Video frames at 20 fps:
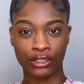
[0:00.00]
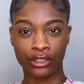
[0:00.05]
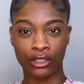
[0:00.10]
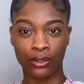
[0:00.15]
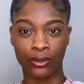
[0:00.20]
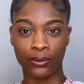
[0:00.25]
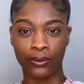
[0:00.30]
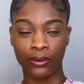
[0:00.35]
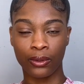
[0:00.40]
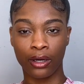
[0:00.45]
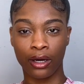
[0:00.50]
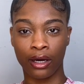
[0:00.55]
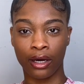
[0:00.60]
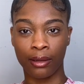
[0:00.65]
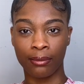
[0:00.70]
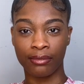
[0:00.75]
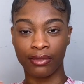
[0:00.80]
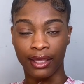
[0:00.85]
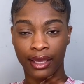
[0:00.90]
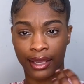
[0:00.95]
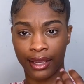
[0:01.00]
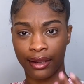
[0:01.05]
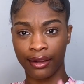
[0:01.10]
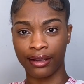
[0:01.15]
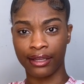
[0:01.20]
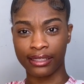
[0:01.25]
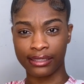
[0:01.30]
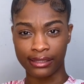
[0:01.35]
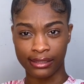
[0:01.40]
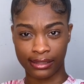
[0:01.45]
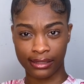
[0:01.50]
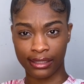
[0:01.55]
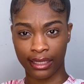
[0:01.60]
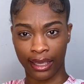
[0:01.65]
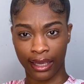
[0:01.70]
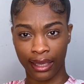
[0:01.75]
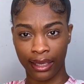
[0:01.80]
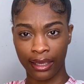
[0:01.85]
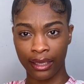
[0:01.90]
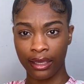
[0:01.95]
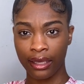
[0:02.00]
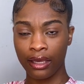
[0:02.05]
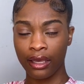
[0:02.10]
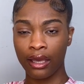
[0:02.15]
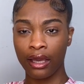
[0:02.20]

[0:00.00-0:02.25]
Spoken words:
so the hair can stay.